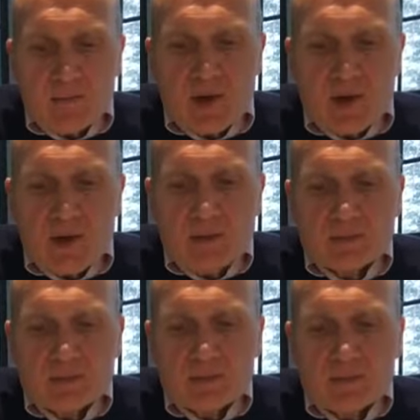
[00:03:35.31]

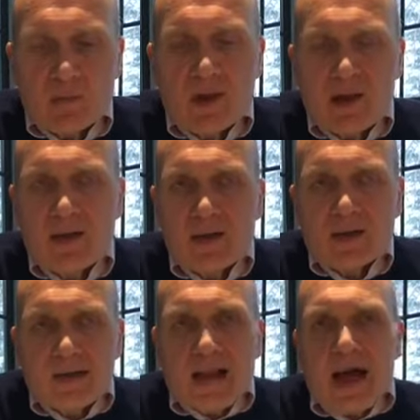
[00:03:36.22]
and
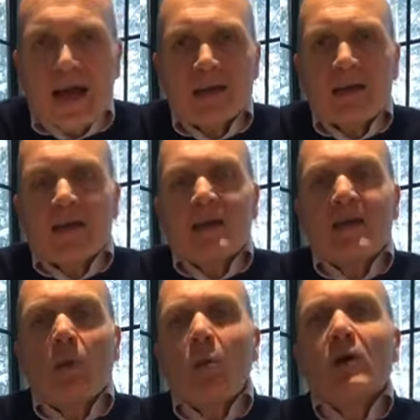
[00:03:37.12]
not in a
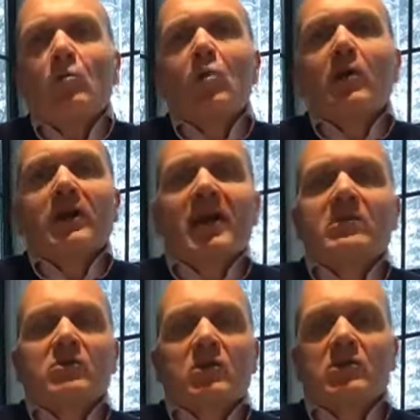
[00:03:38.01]
one-word
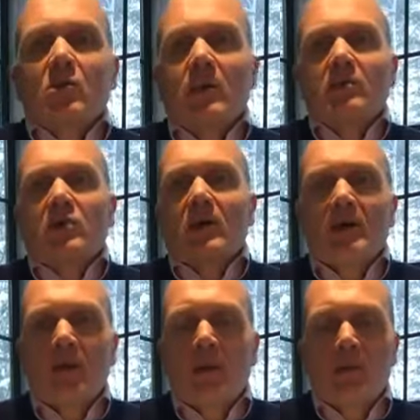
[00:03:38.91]
answer. So I'm a trucking
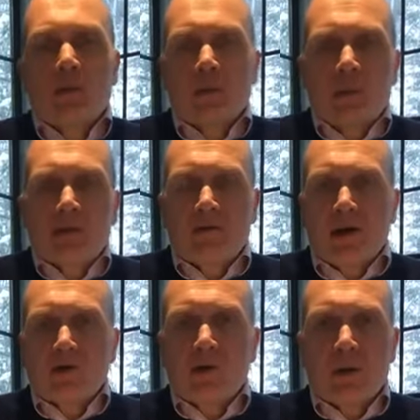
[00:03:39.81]
company or I'm a
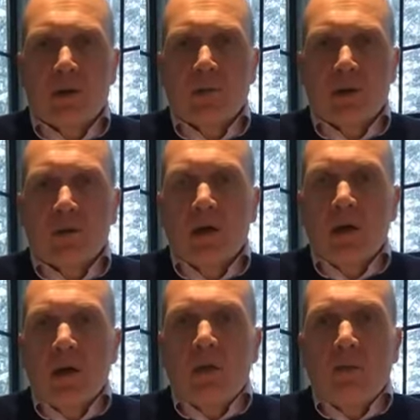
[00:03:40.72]
manufacturing company,
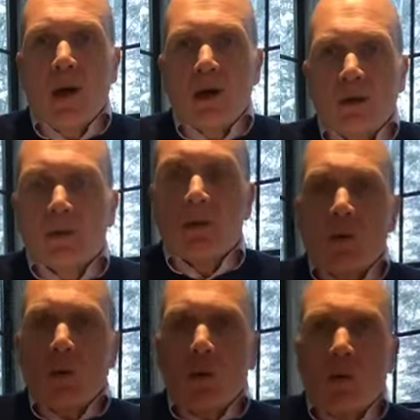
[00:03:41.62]
but
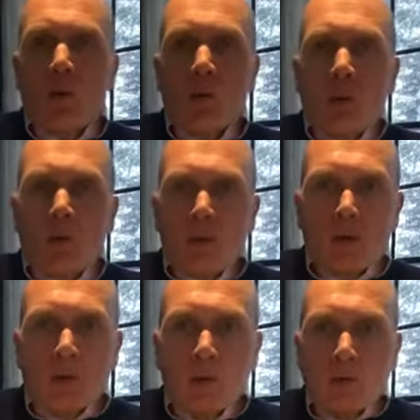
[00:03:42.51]
in a
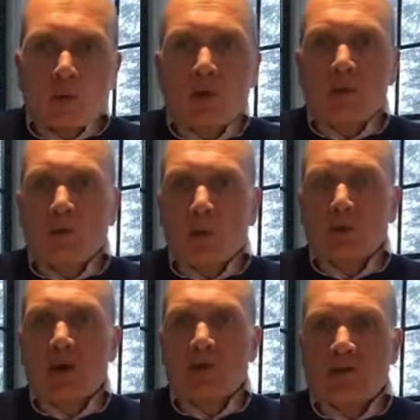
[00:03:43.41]
more general
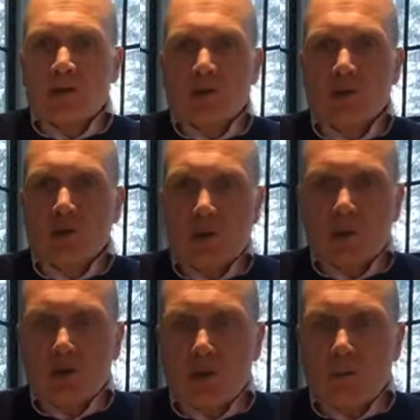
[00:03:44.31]
process
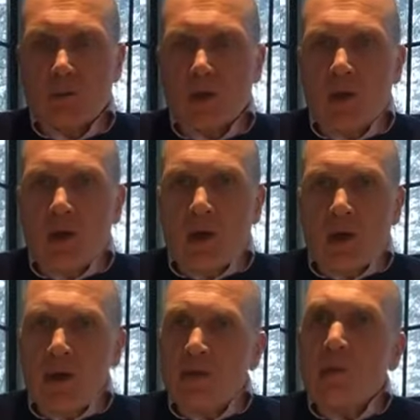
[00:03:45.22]
description.
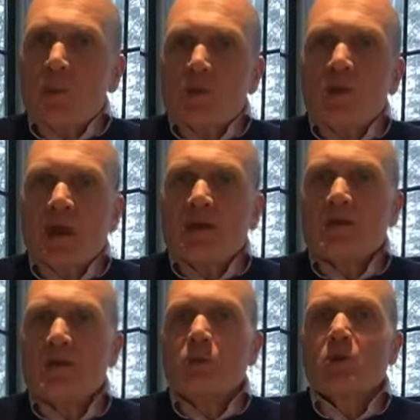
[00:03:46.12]
And then when you get
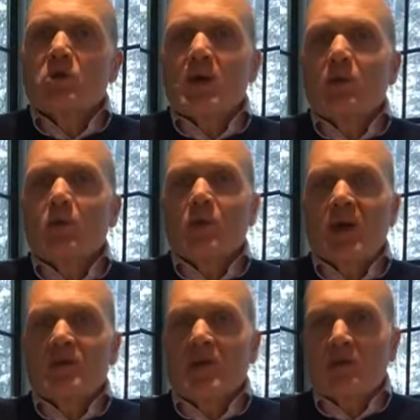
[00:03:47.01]
into the more general
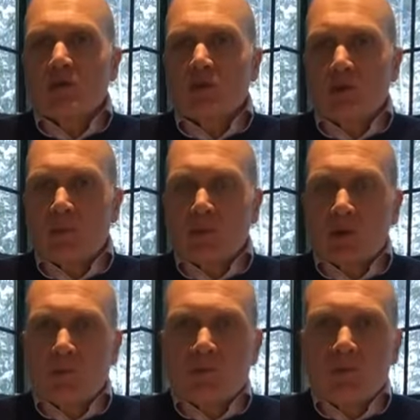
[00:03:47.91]
process description,